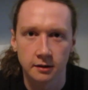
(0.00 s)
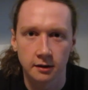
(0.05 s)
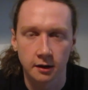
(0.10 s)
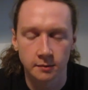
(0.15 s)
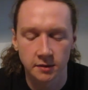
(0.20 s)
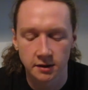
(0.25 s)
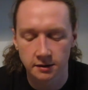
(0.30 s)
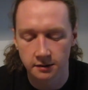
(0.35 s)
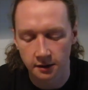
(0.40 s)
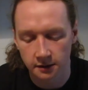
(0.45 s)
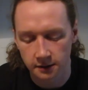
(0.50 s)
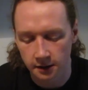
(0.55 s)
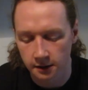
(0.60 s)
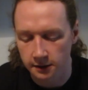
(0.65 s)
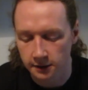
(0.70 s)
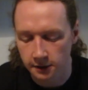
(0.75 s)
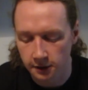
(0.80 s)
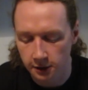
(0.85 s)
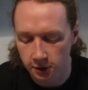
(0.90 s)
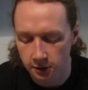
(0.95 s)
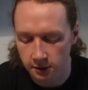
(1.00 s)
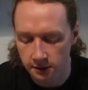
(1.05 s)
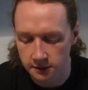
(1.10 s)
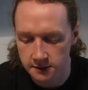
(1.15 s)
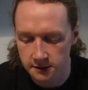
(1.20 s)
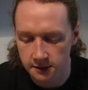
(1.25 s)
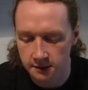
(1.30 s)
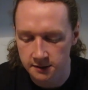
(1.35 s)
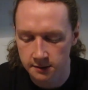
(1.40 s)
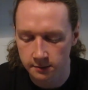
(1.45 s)
I mean, not unclear.
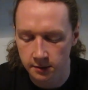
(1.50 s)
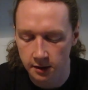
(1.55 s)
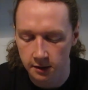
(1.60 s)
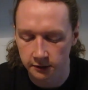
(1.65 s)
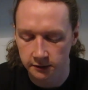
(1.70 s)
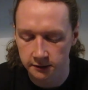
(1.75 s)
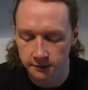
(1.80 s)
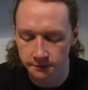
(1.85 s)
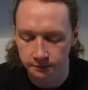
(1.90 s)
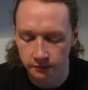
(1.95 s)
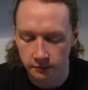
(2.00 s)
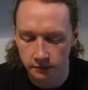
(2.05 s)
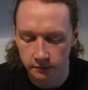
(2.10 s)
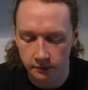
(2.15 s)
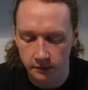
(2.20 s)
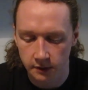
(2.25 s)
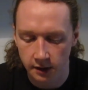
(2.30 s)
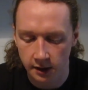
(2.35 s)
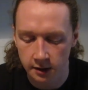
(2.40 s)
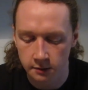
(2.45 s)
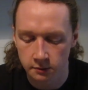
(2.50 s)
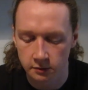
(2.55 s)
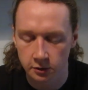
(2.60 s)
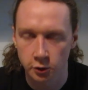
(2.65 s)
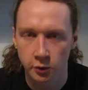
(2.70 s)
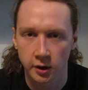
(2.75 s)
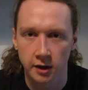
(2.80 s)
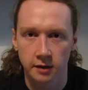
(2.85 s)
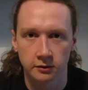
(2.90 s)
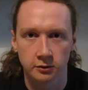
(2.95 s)
It's about him
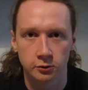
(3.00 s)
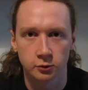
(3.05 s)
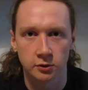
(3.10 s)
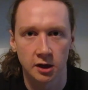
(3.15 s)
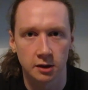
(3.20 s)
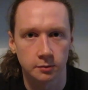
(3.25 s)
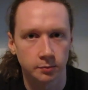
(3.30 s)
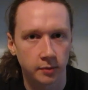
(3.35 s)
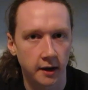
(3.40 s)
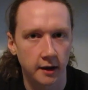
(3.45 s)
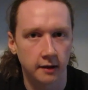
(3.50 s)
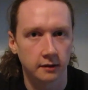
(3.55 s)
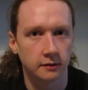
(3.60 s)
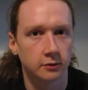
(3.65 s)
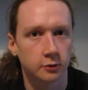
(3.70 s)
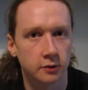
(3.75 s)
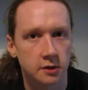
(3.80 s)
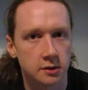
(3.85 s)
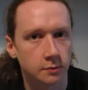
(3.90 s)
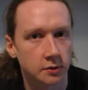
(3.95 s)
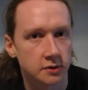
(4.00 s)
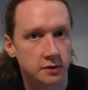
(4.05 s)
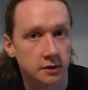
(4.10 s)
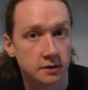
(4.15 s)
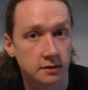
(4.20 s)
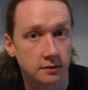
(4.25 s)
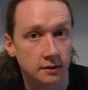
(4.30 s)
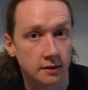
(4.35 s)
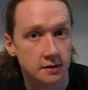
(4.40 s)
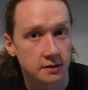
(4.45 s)
trying to get back to his
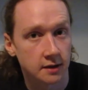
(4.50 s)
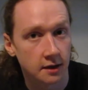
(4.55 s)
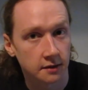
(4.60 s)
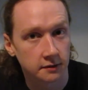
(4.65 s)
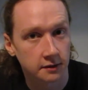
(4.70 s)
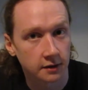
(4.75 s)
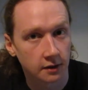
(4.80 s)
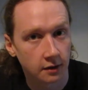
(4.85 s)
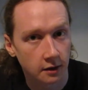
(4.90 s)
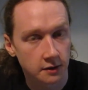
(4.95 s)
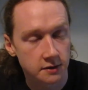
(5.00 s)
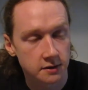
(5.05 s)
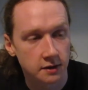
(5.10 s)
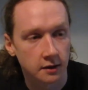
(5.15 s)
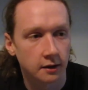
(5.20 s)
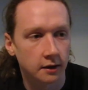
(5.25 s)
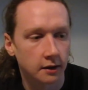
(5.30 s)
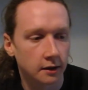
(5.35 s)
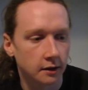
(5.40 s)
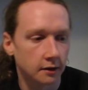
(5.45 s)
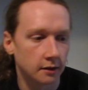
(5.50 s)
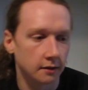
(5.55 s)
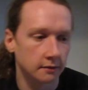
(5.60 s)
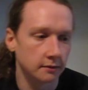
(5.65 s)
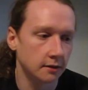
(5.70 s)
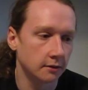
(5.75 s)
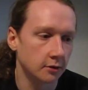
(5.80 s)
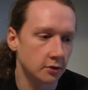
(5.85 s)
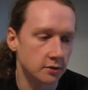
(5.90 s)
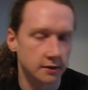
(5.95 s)
position as Santa Claus,
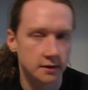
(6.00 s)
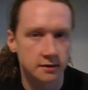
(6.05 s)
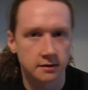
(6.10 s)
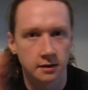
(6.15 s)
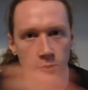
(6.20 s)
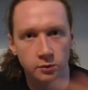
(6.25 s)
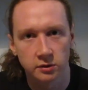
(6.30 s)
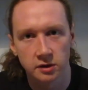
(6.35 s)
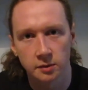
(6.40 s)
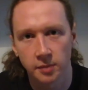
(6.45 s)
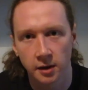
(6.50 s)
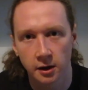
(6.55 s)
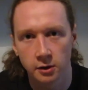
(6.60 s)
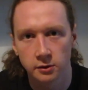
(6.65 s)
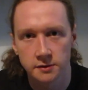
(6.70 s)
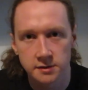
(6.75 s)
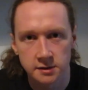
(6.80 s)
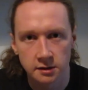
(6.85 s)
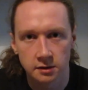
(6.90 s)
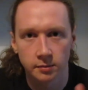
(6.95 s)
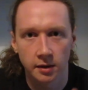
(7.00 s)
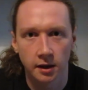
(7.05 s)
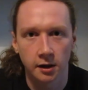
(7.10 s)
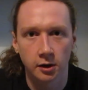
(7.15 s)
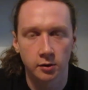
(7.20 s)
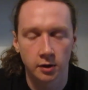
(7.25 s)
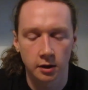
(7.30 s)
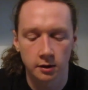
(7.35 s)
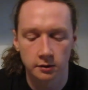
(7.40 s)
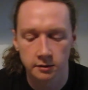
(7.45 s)
and then there's this thing with the parents in the
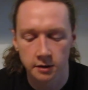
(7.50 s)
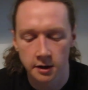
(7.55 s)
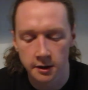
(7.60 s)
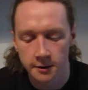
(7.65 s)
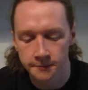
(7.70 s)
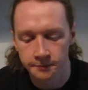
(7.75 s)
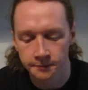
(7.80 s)
background.